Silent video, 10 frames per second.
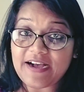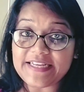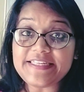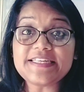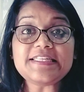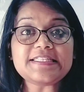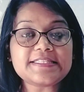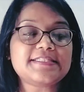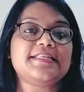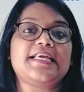final
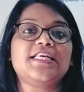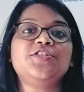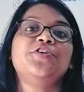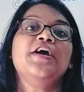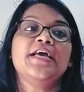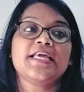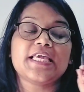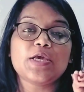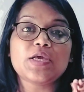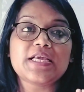stage,
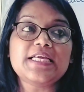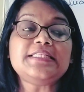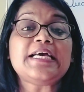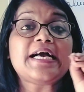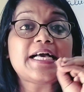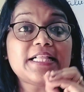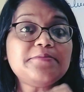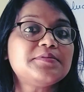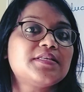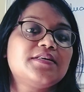it
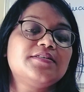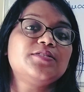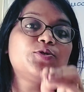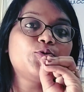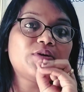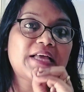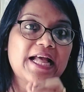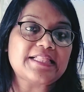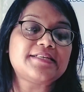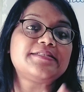helps us to
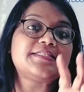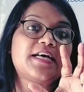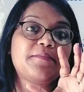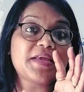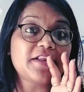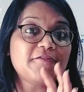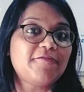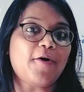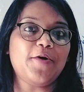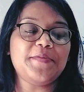gather some
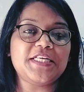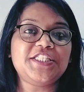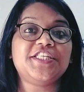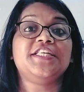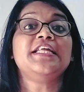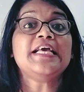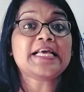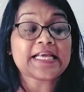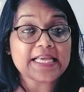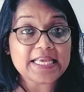information
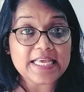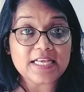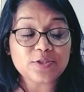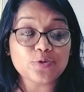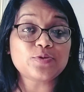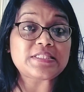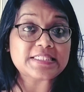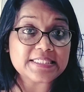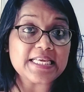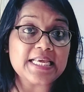to
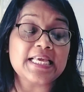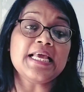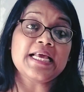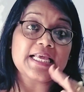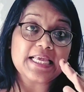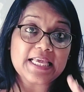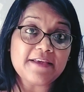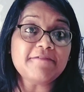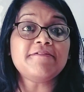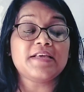see
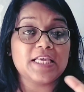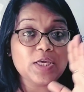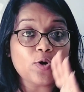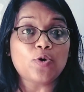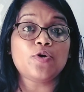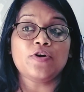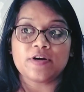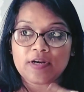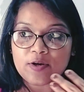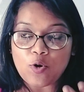if your
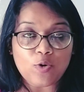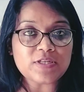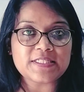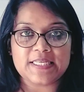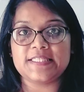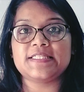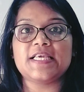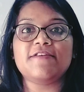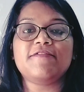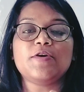courses,
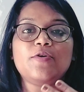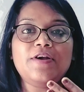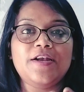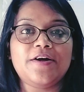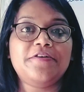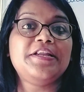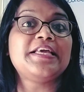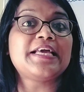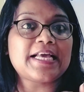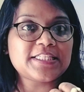if your
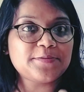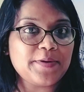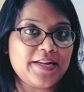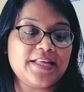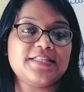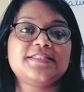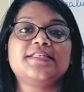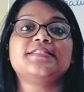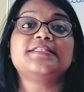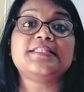learning
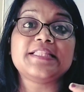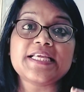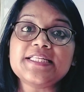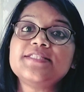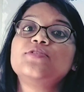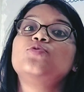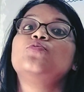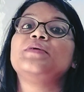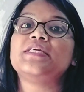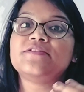experiences needs
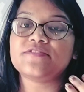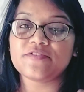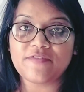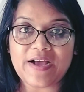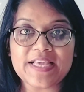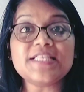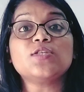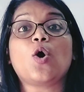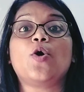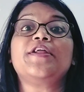to be
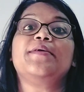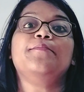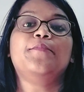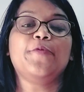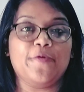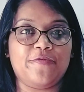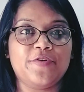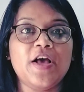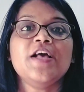revised or improved.